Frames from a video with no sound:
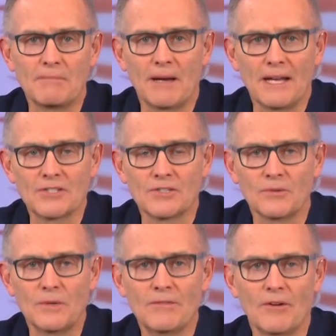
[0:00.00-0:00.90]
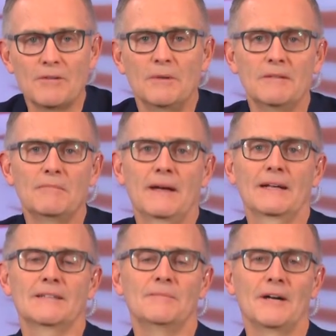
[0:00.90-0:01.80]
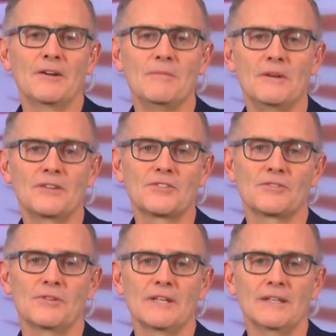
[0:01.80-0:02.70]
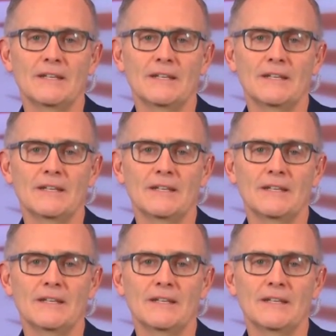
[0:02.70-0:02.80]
pastor, we've already been impacted by your ministry,